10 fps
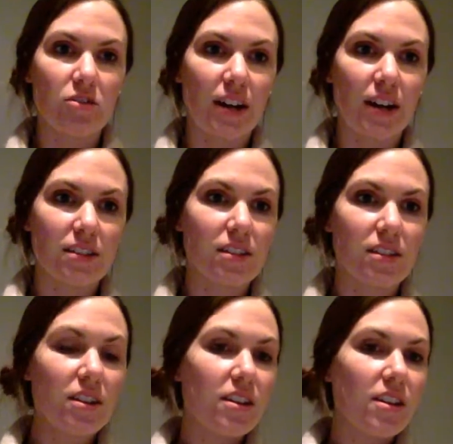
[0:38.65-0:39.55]
a vast
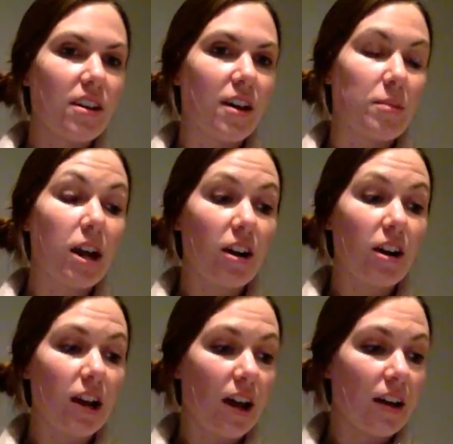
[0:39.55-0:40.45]

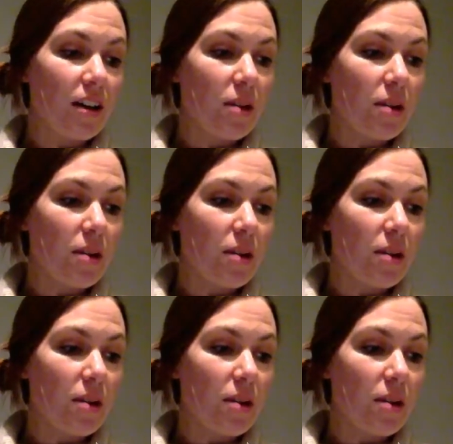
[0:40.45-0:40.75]
area.